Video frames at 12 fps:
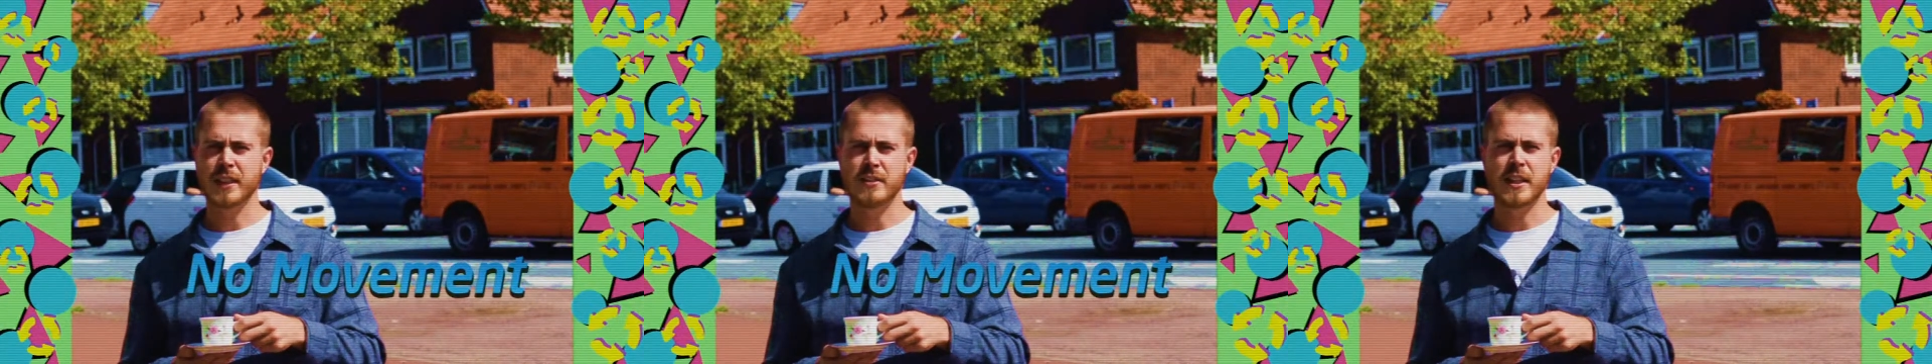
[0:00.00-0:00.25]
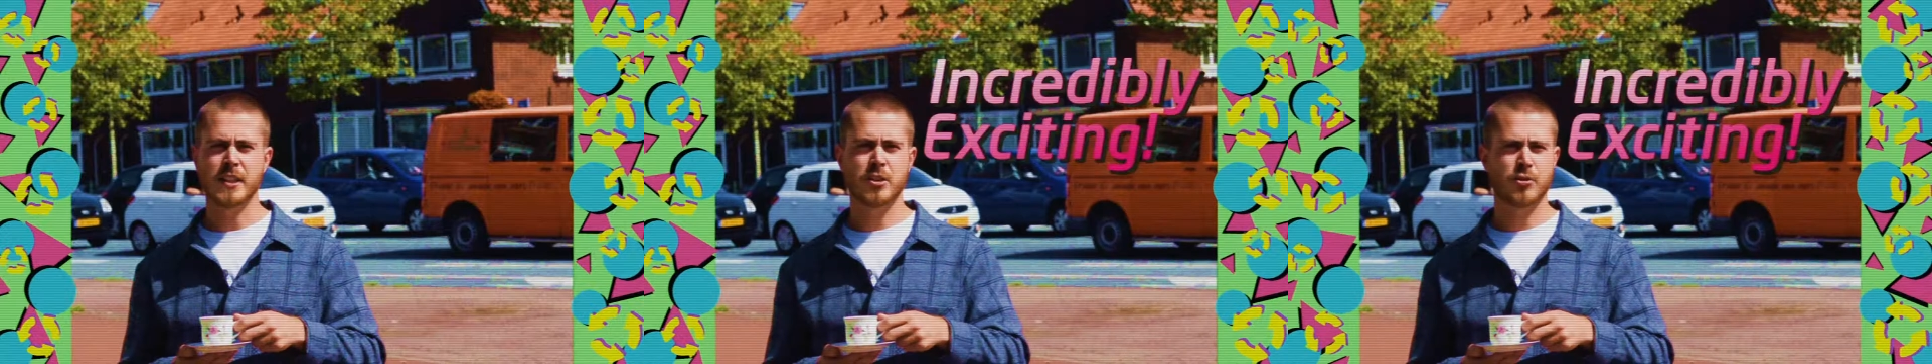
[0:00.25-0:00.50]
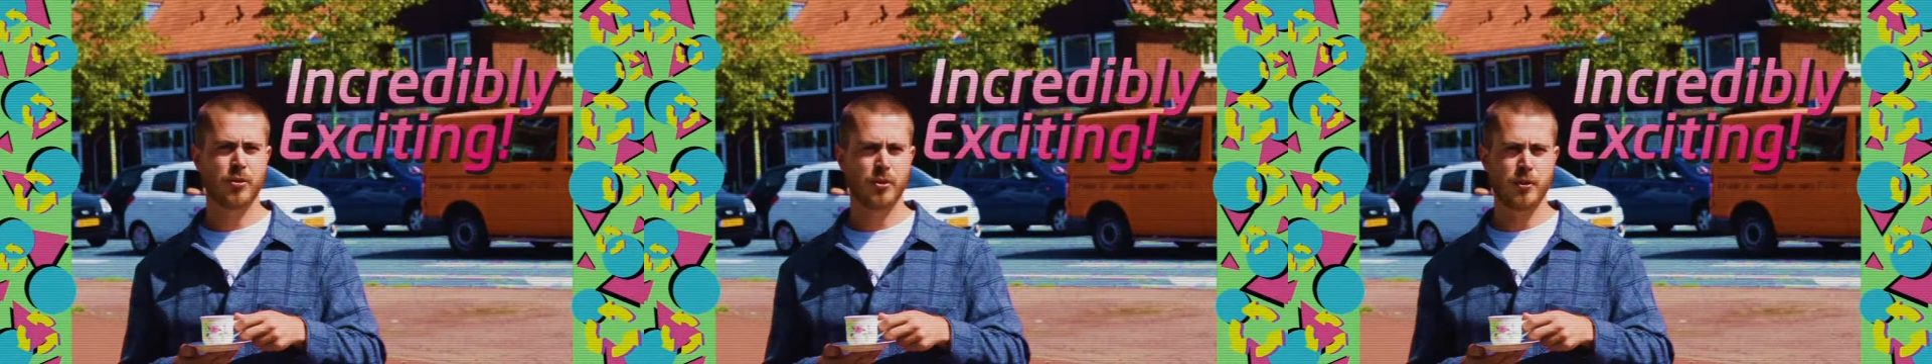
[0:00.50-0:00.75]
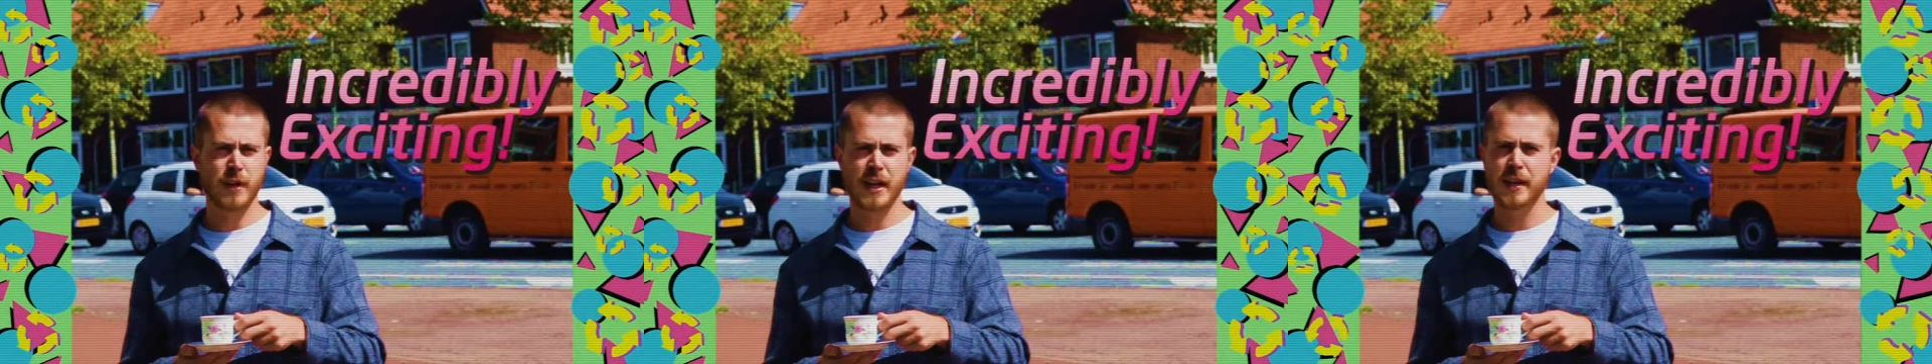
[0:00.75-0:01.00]
is
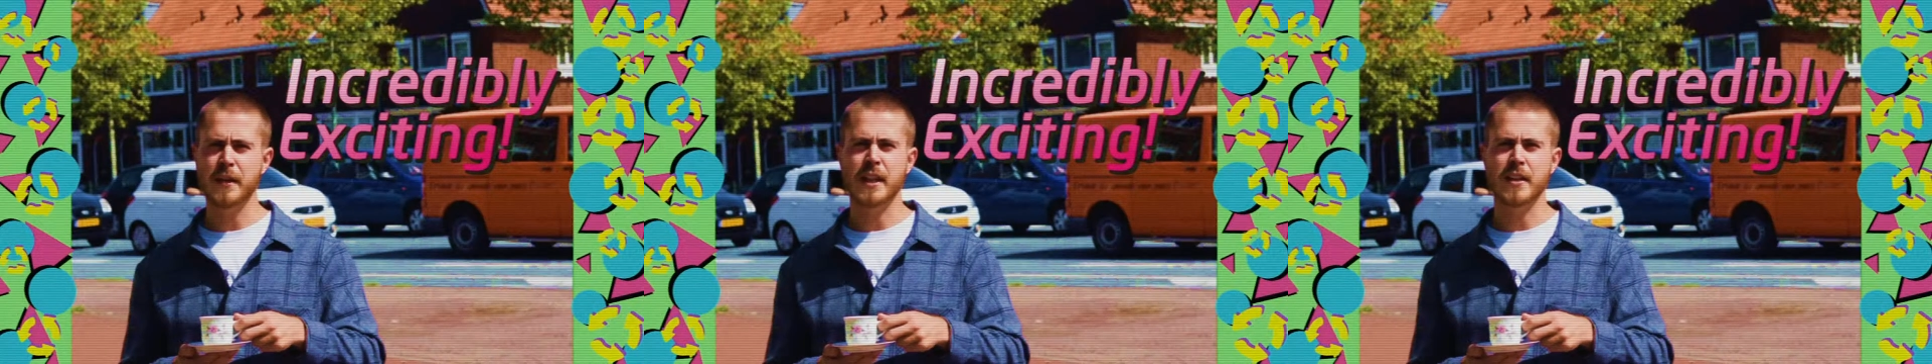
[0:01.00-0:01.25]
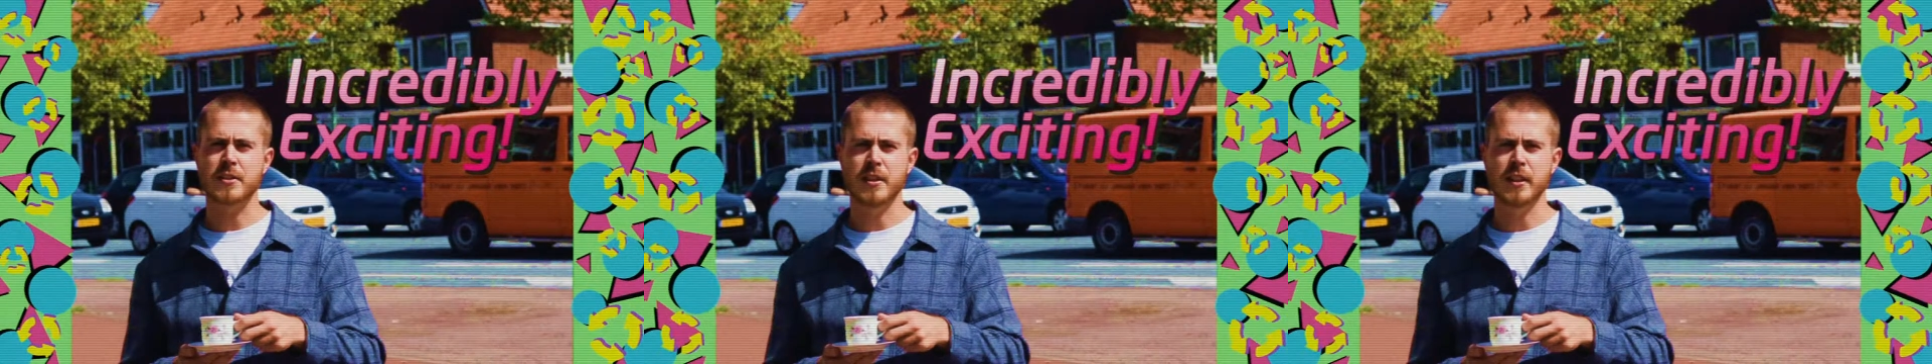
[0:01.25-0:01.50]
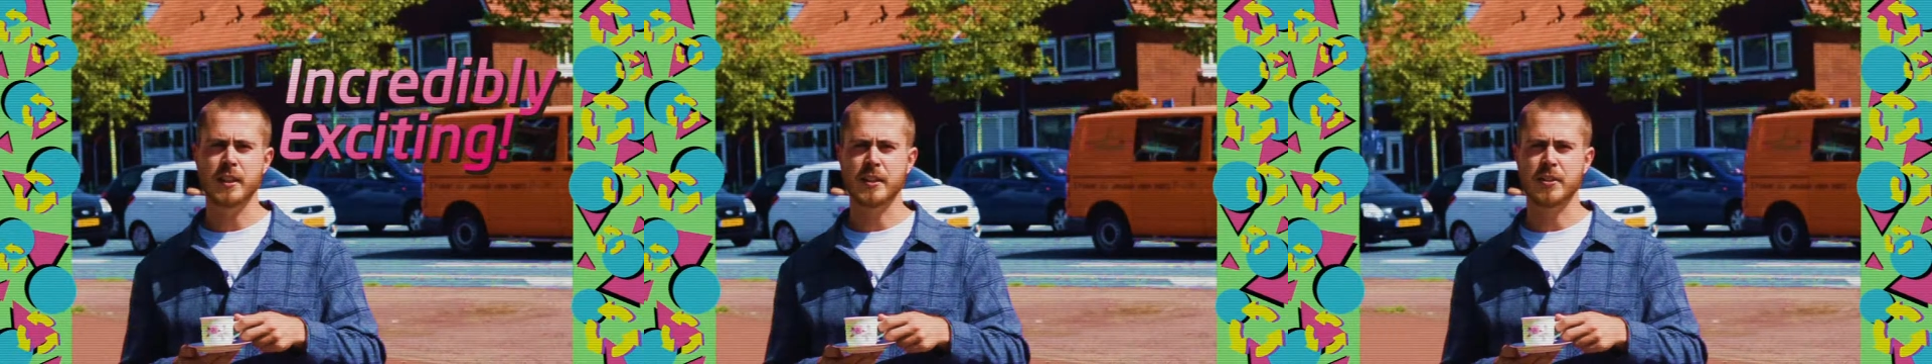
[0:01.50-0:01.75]
incredibly exciting